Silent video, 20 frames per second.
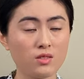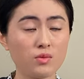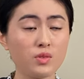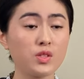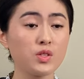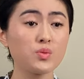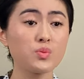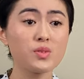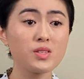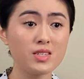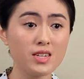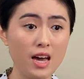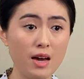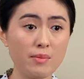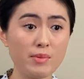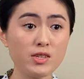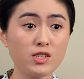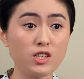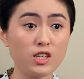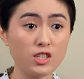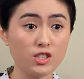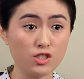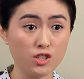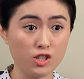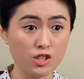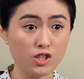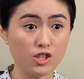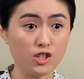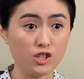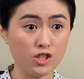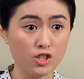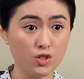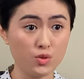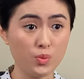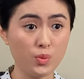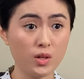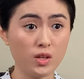which was damaging to the church's